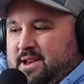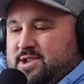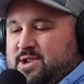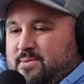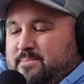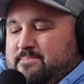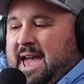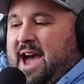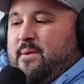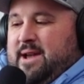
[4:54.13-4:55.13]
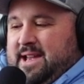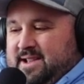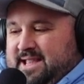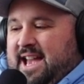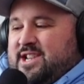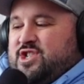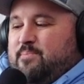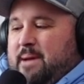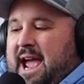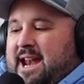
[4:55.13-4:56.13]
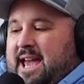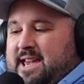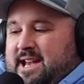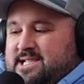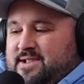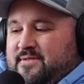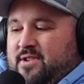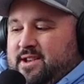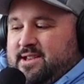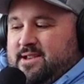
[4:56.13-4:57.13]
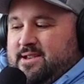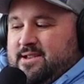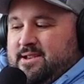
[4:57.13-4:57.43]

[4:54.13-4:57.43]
she'll meow at you like that, and she'll bat at you as if like